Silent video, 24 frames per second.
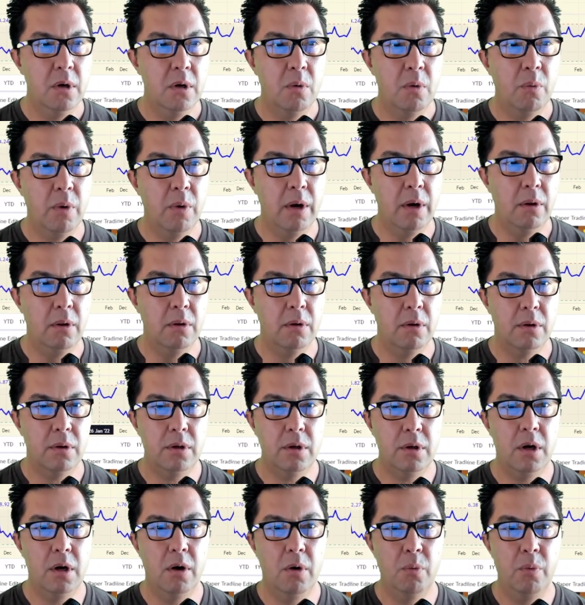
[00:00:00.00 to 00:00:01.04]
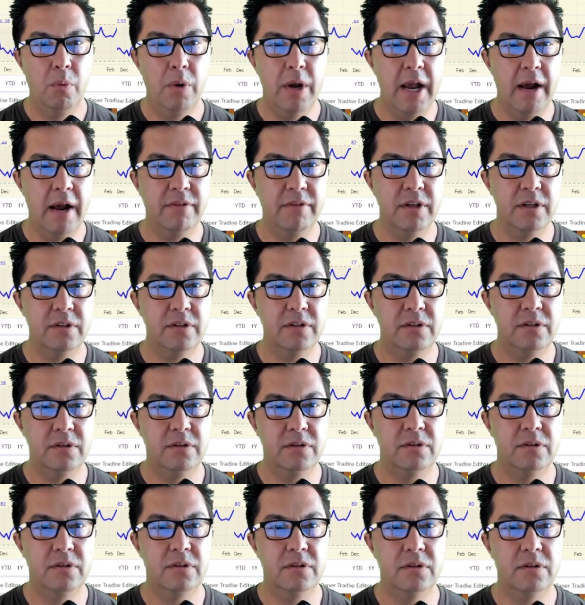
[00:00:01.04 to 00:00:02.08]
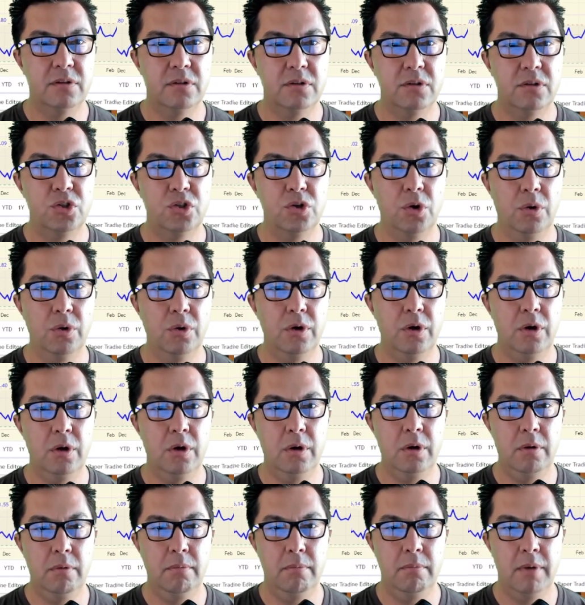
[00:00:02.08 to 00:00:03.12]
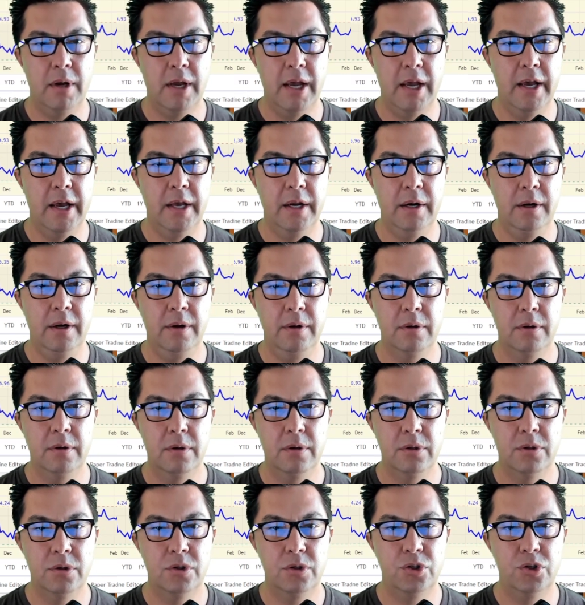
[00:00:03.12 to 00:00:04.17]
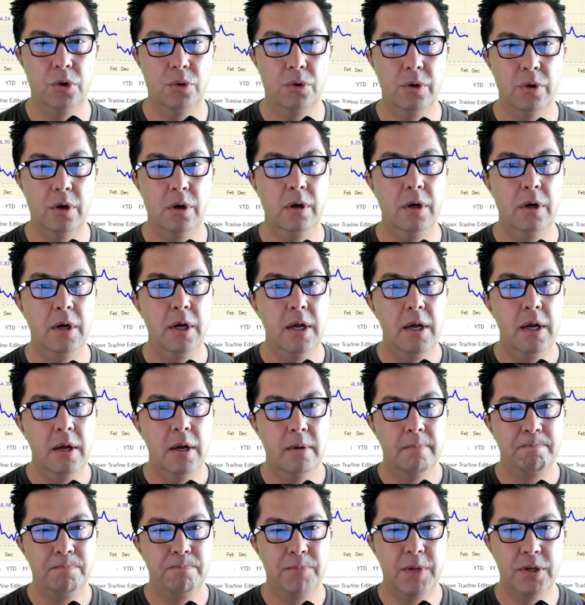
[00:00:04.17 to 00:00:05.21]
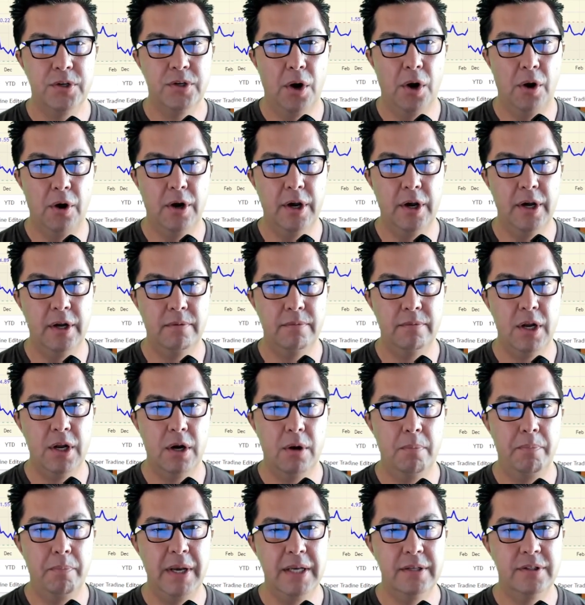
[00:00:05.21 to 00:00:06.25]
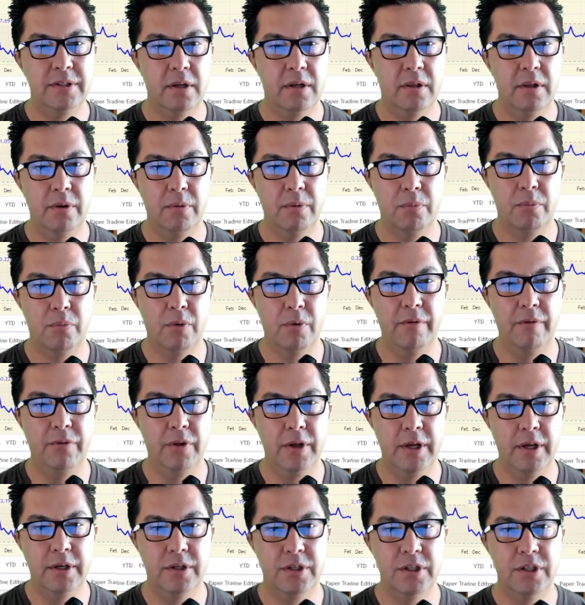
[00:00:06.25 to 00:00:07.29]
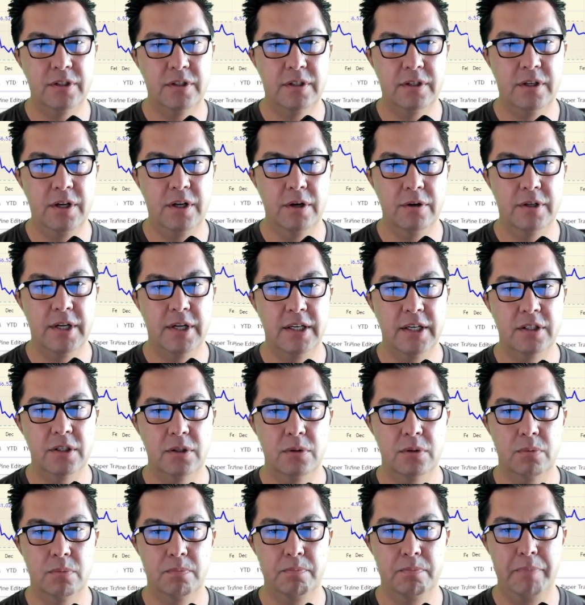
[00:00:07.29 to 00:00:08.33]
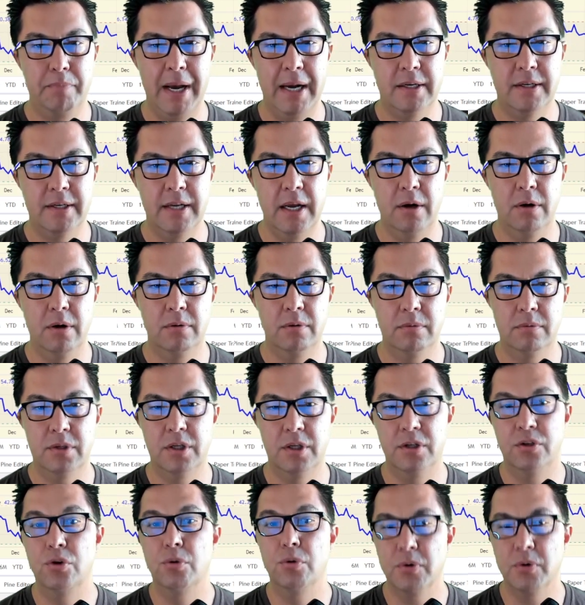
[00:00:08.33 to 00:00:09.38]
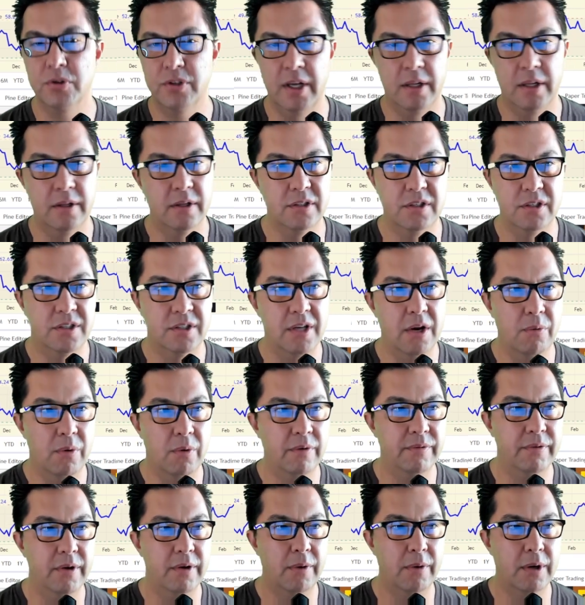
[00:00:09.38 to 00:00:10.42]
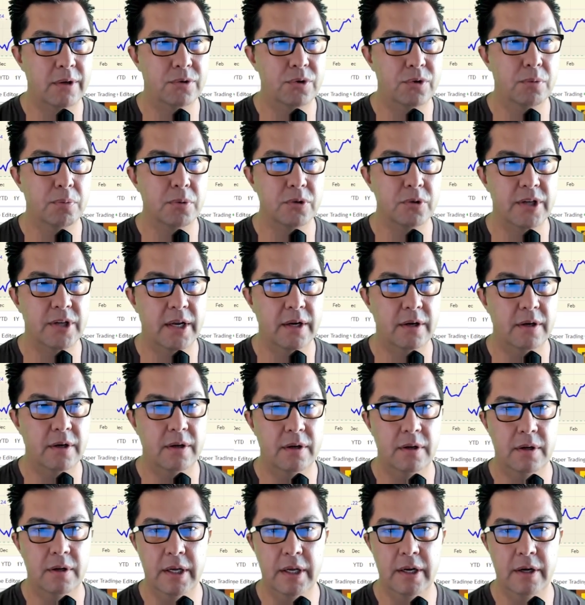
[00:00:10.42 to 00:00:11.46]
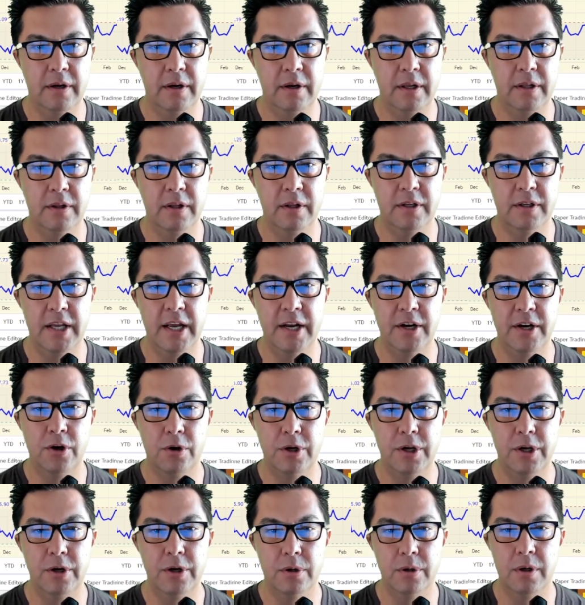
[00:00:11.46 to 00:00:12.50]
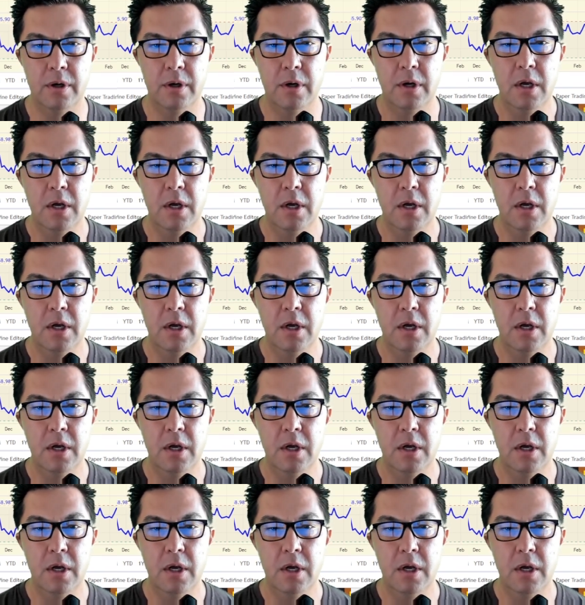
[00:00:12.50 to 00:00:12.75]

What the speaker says: Well, we have this shoulder, head, shoulder. The target, basically roughly just, takes us back down to 2%. Let's just say roughly around 2% in the 10-year yield.